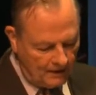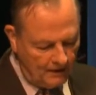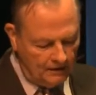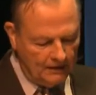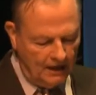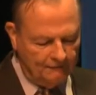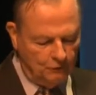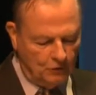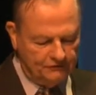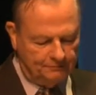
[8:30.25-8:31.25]
A lot of
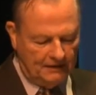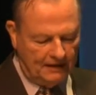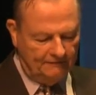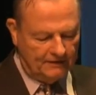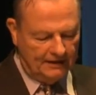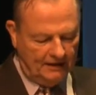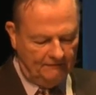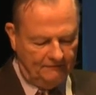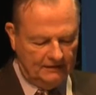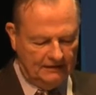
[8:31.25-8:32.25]
words, but not very
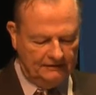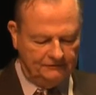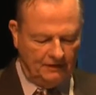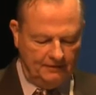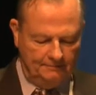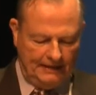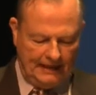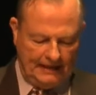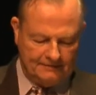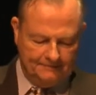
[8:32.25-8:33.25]
helpful unless
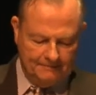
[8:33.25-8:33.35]
unpacked.